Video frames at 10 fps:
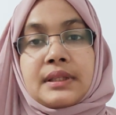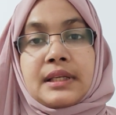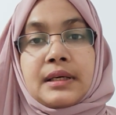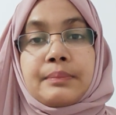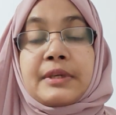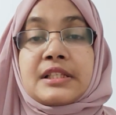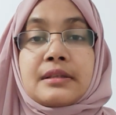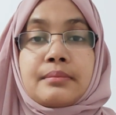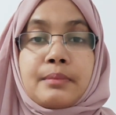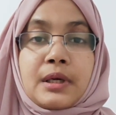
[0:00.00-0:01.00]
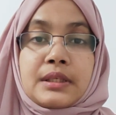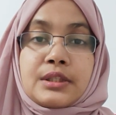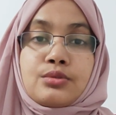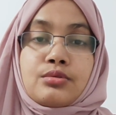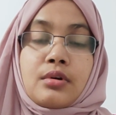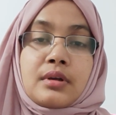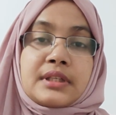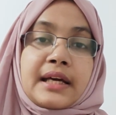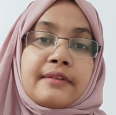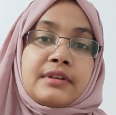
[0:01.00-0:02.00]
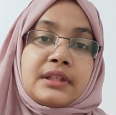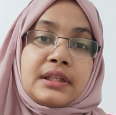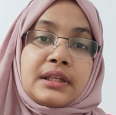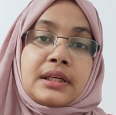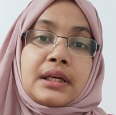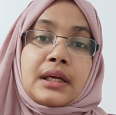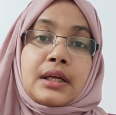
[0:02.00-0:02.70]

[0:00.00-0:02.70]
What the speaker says: the patient party do not have any